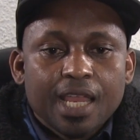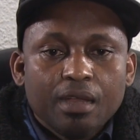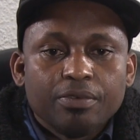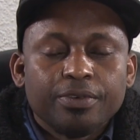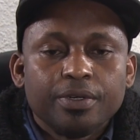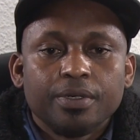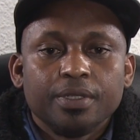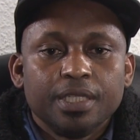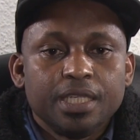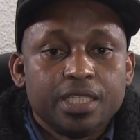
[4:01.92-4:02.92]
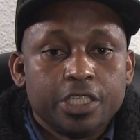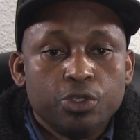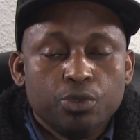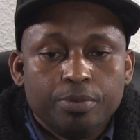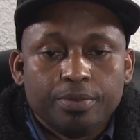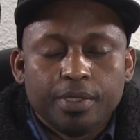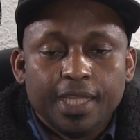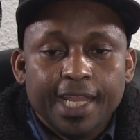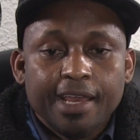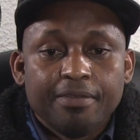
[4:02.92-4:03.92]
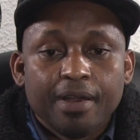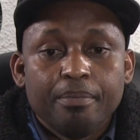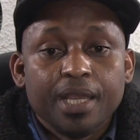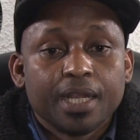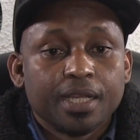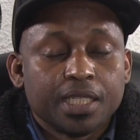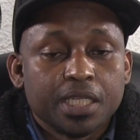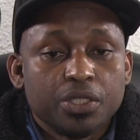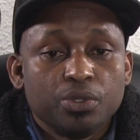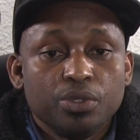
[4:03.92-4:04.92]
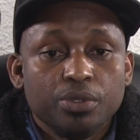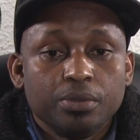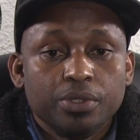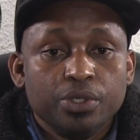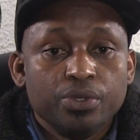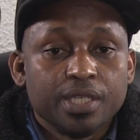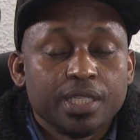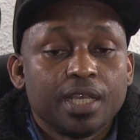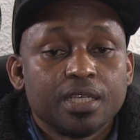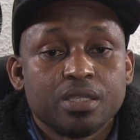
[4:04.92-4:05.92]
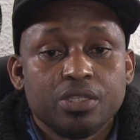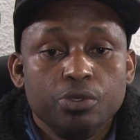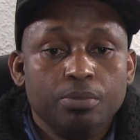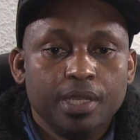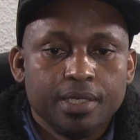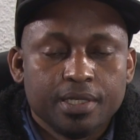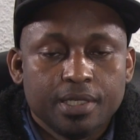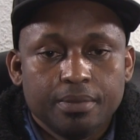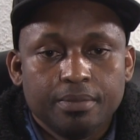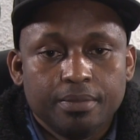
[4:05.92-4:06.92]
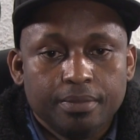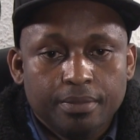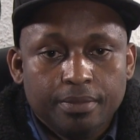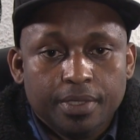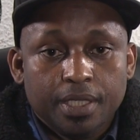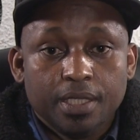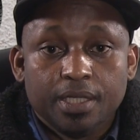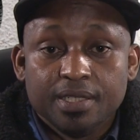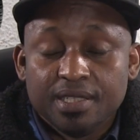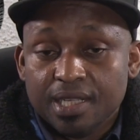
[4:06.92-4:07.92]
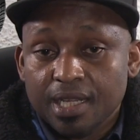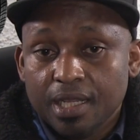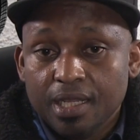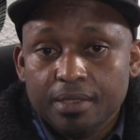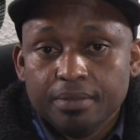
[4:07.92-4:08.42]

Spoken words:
for the tube, never make attempt to use it as tubeless. It is deadly.